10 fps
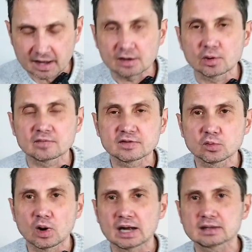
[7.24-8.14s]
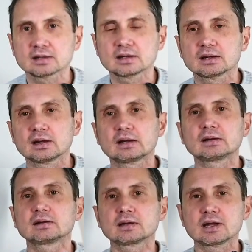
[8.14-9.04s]
Hello, everyone.
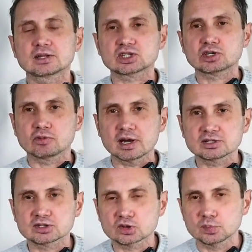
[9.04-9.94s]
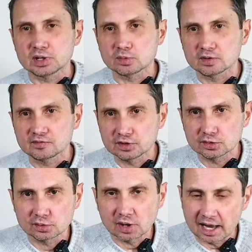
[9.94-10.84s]
It's great to be with
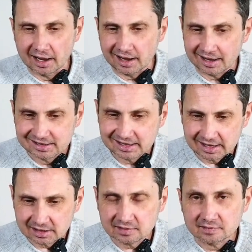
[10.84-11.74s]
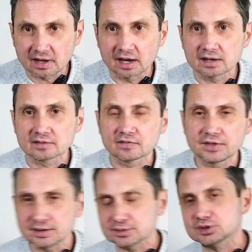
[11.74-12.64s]
you again.
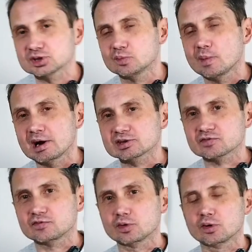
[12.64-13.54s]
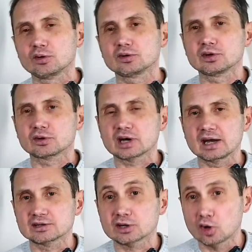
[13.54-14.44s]
Thank you so much for all your
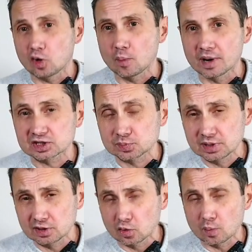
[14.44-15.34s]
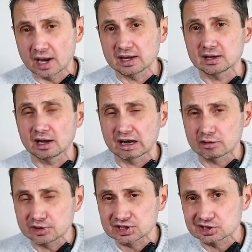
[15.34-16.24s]
kind comments below my
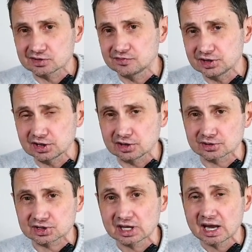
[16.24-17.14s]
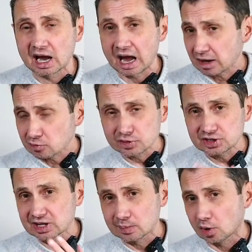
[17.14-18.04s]
recent videos. I
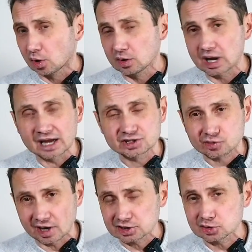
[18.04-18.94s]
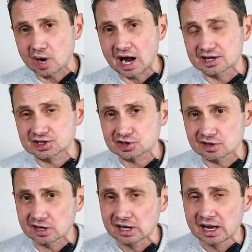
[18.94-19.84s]
read them all. I try to
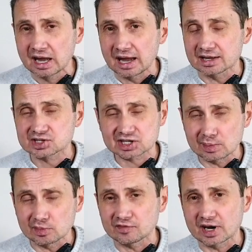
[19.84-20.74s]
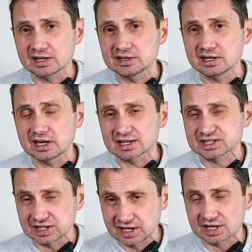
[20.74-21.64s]
answer, and some of
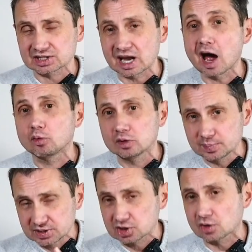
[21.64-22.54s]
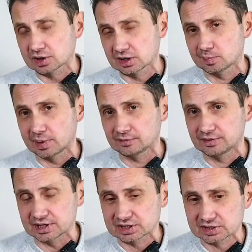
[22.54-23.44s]
ideas, yes, I will be talking
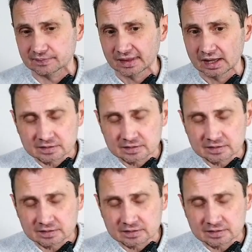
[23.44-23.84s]
about this.